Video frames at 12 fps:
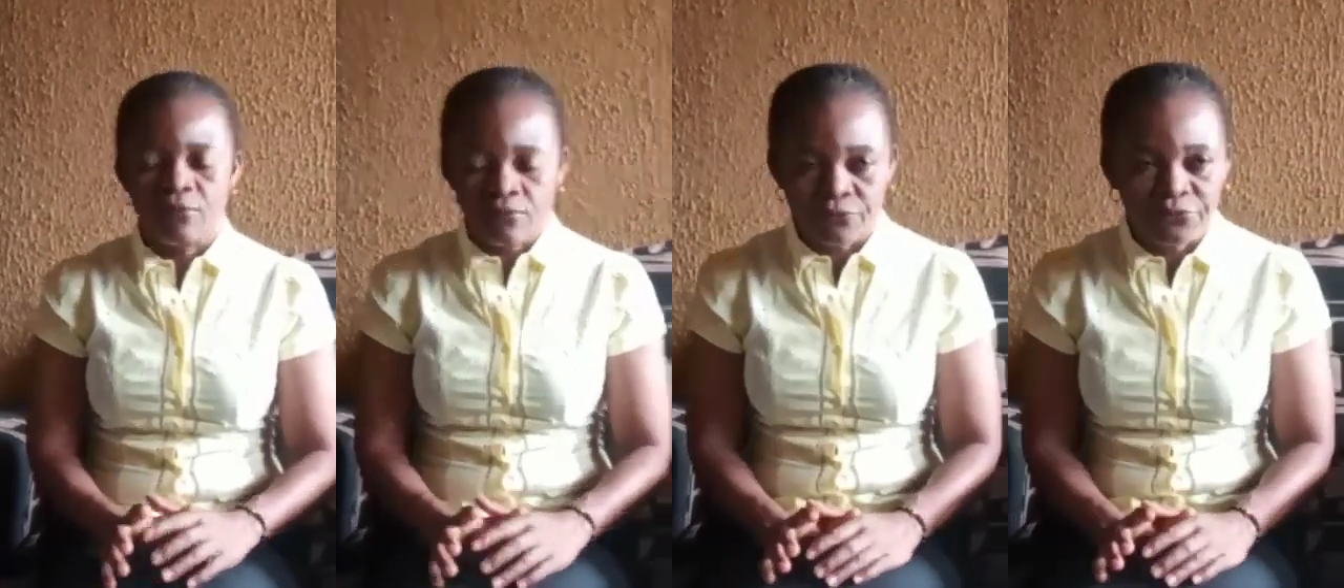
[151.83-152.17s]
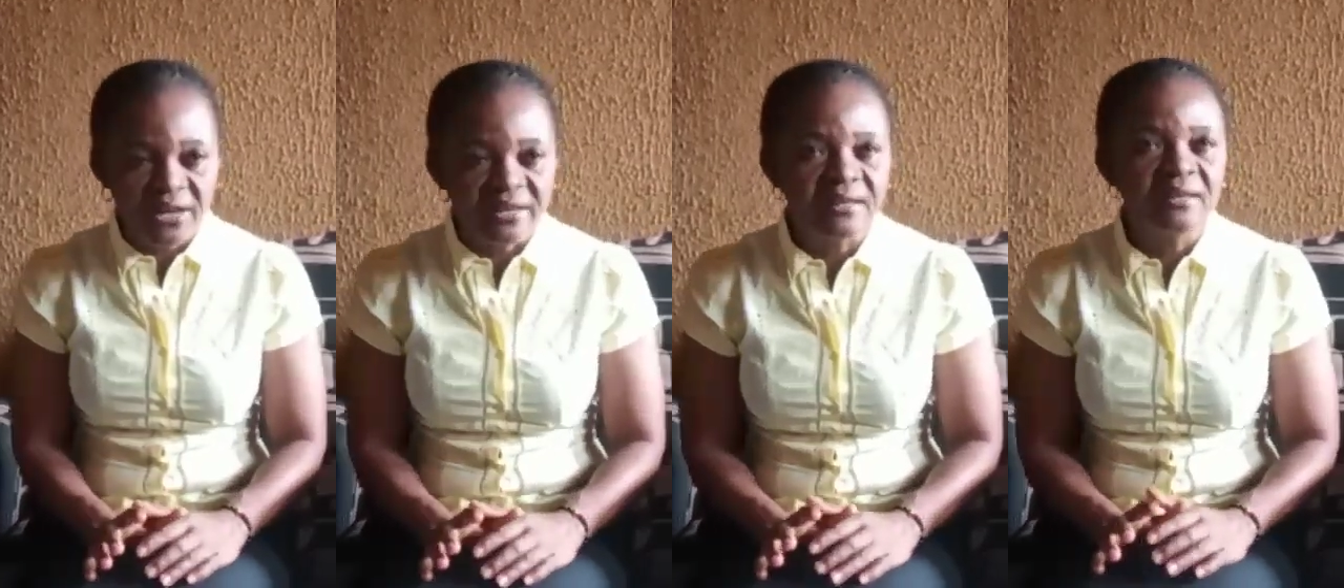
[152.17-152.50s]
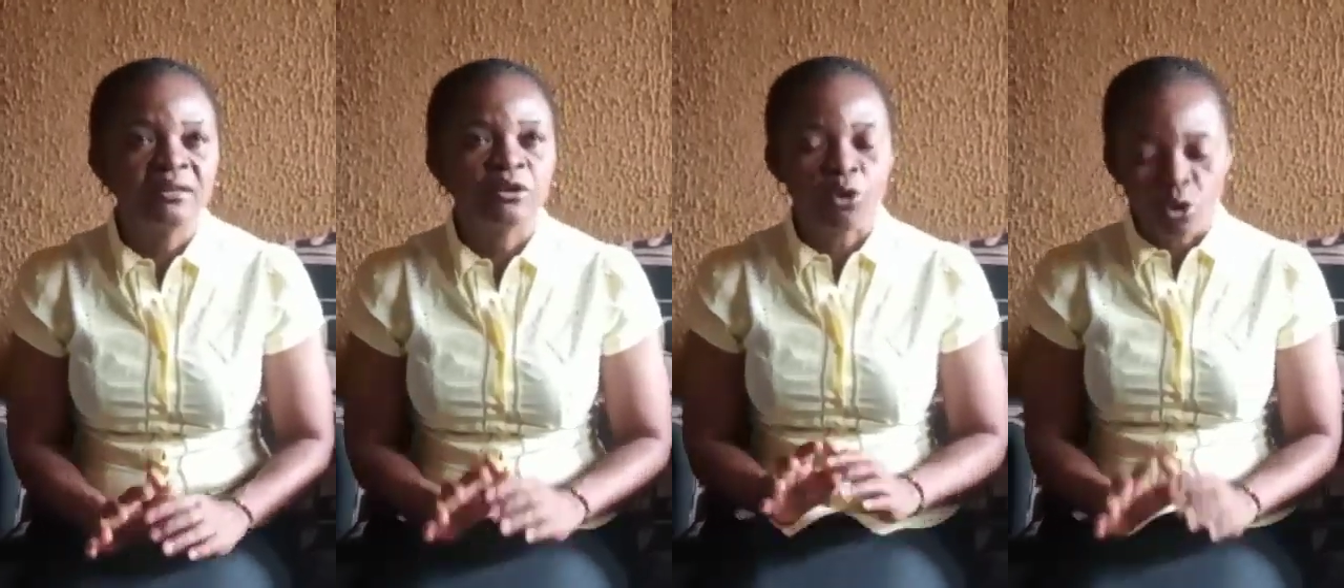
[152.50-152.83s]
very
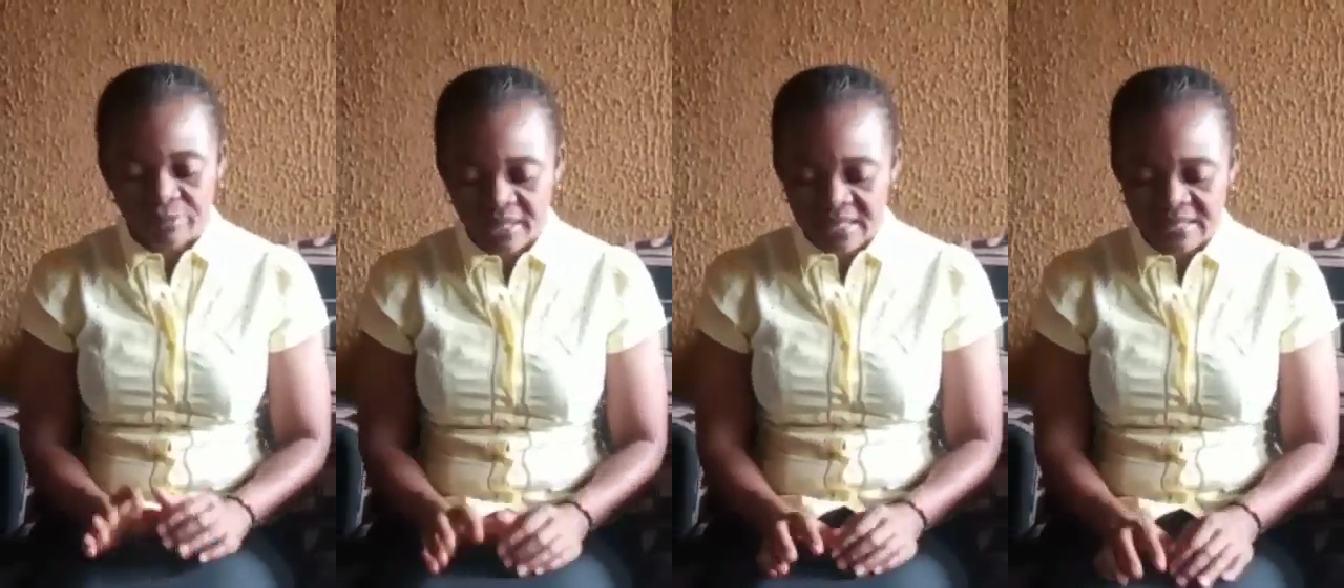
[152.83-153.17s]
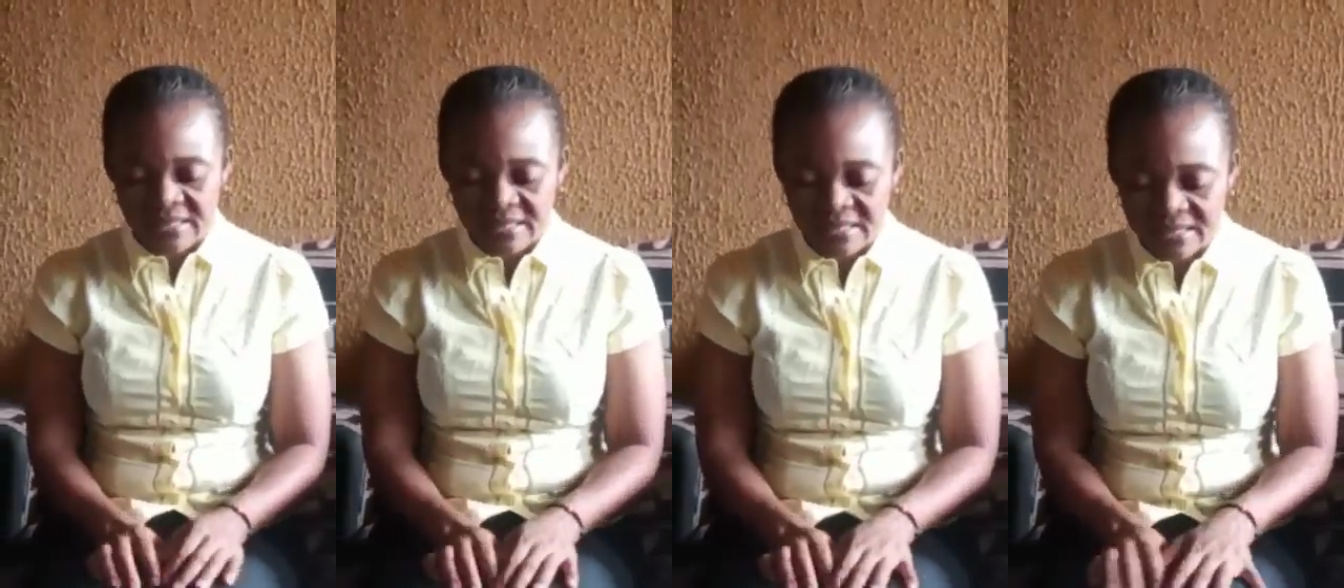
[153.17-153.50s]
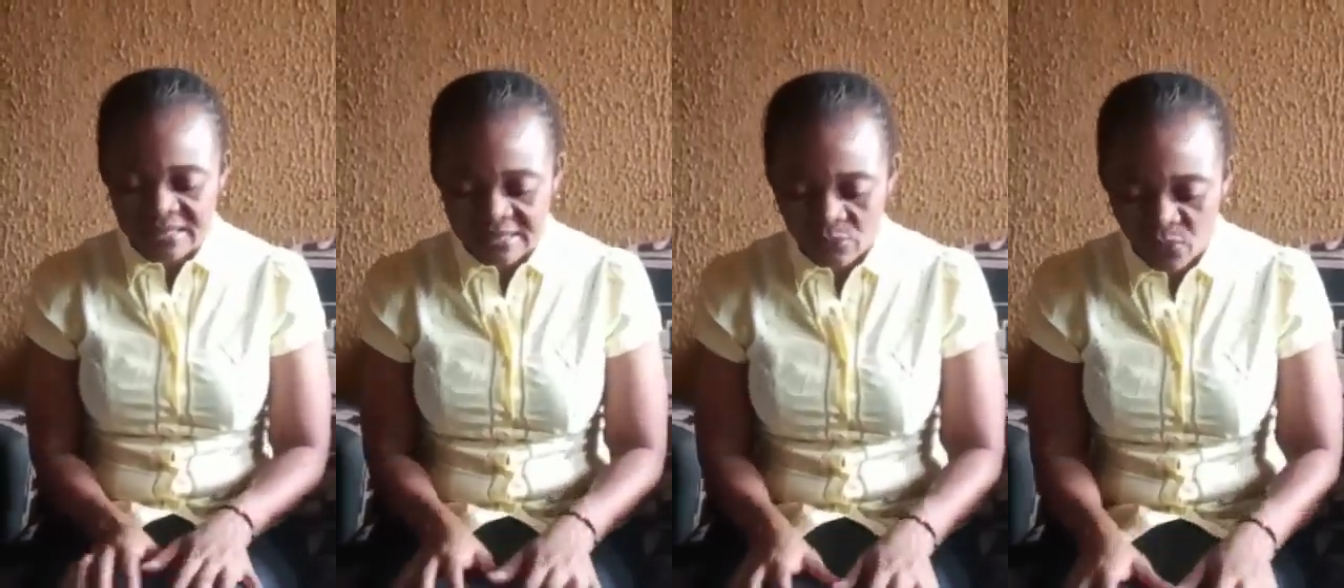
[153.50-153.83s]
correct.
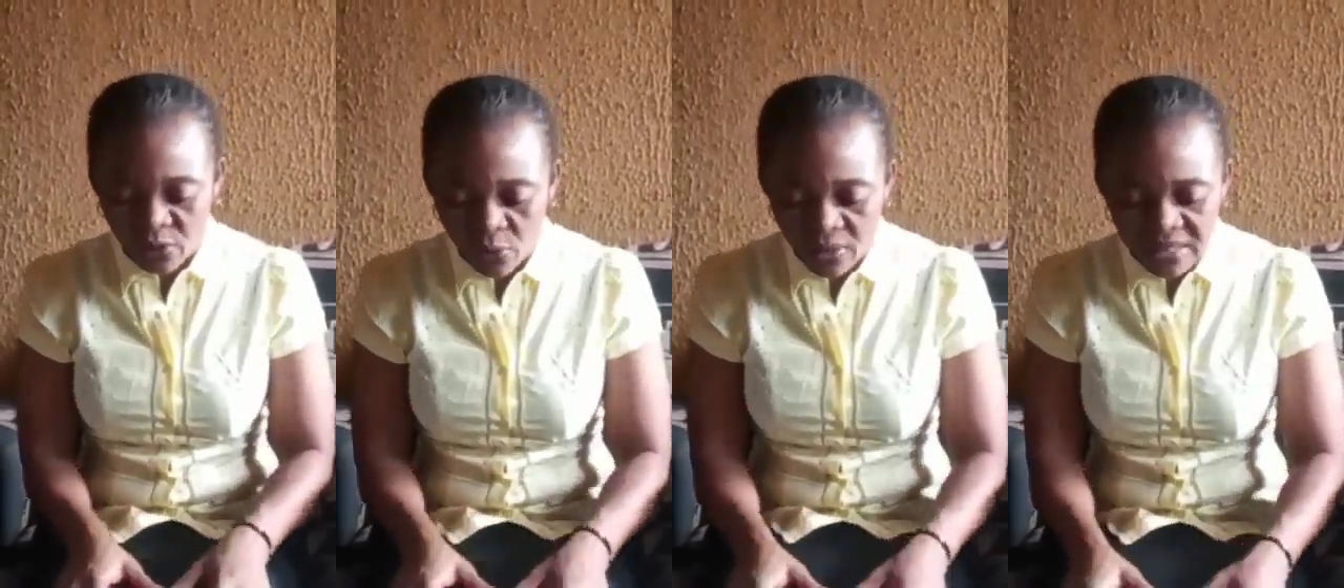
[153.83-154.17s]
We call